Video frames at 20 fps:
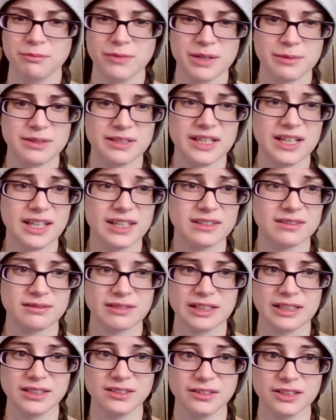Maybe not.
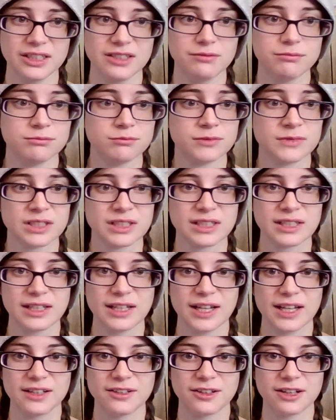I don't know.
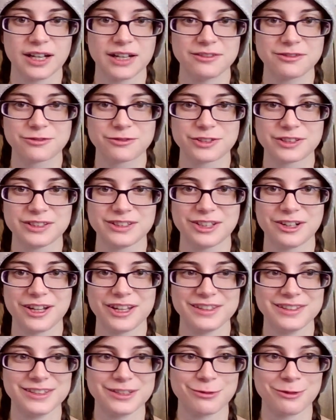I don't really know
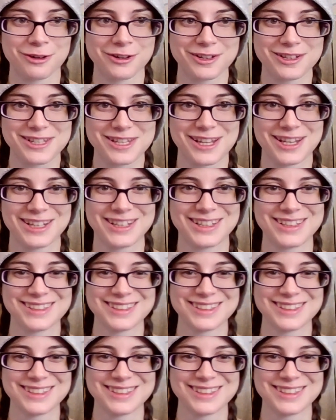how this works.